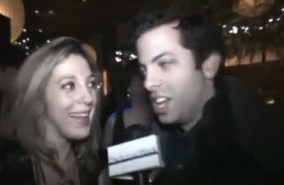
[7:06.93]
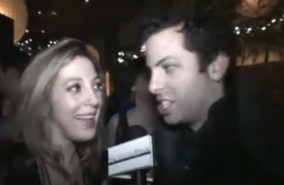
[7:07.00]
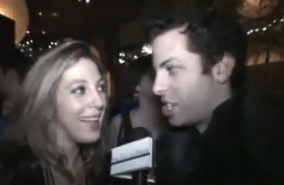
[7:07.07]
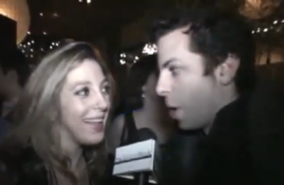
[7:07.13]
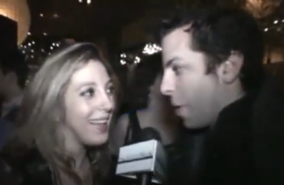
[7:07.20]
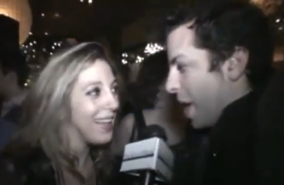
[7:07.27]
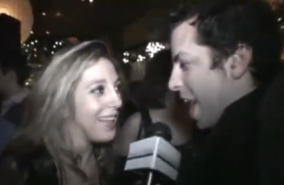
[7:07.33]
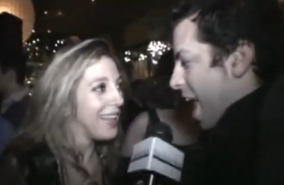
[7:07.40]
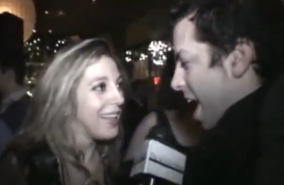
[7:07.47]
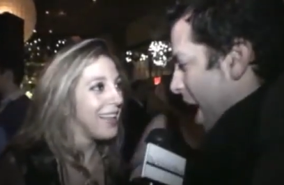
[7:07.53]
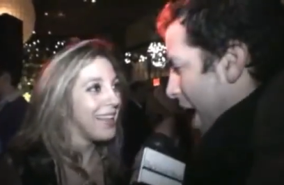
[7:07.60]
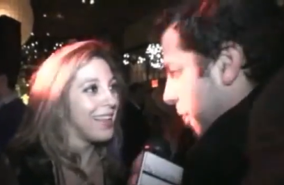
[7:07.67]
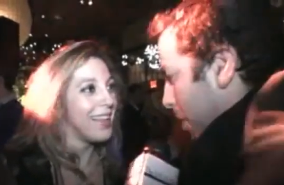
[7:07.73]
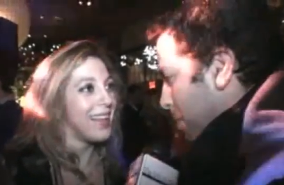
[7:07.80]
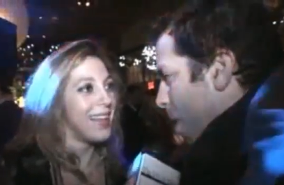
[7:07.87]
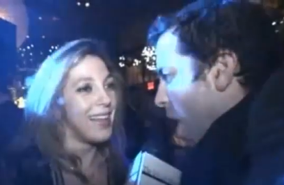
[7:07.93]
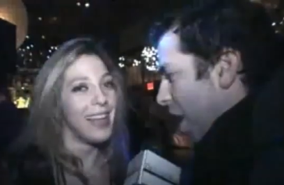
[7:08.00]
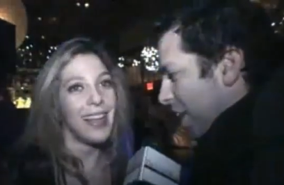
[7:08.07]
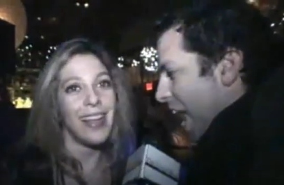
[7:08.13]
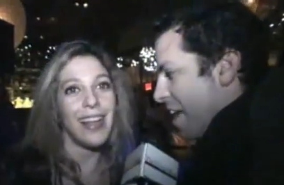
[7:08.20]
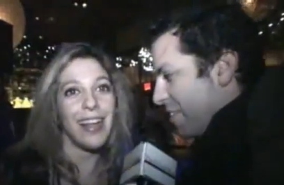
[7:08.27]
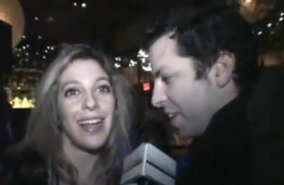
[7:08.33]
Speaker 1: So we're here at the
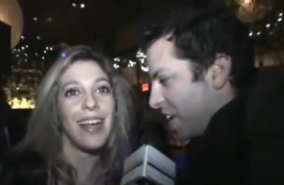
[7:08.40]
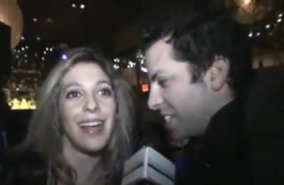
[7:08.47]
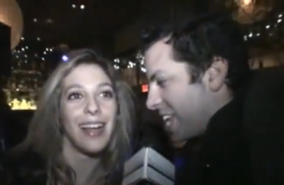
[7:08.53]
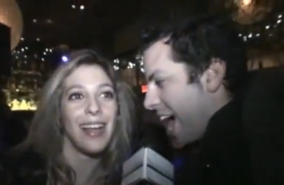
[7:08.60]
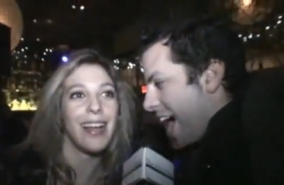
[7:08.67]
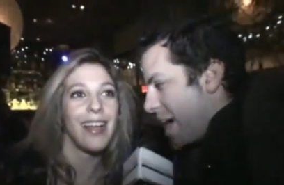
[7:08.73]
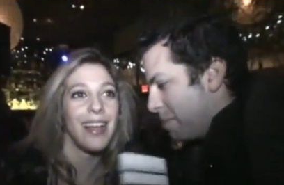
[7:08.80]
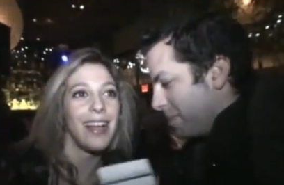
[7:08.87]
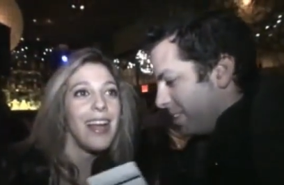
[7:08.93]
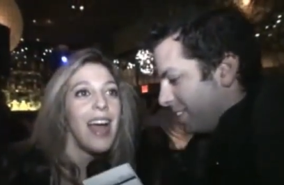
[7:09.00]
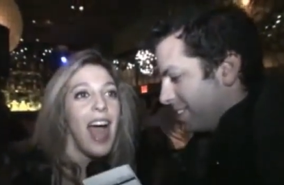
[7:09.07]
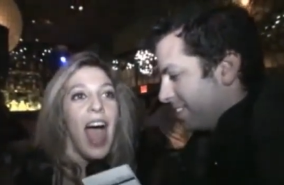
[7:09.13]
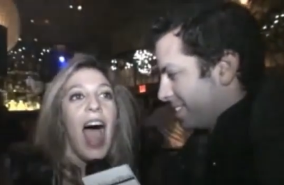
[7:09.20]
park, having a good time.